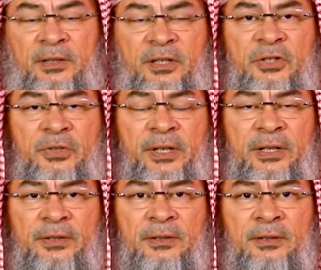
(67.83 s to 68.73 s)

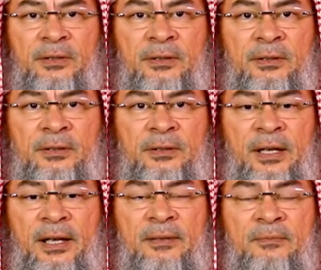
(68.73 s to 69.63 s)
district
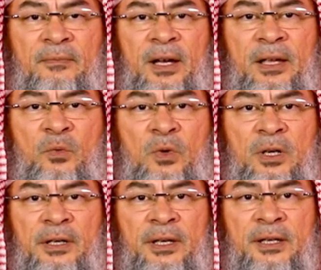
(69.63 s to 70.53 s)
and my
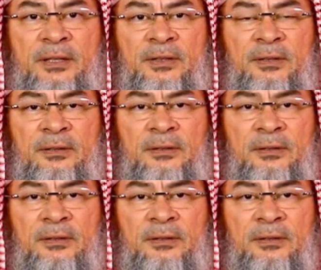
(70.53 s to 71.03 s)
work is,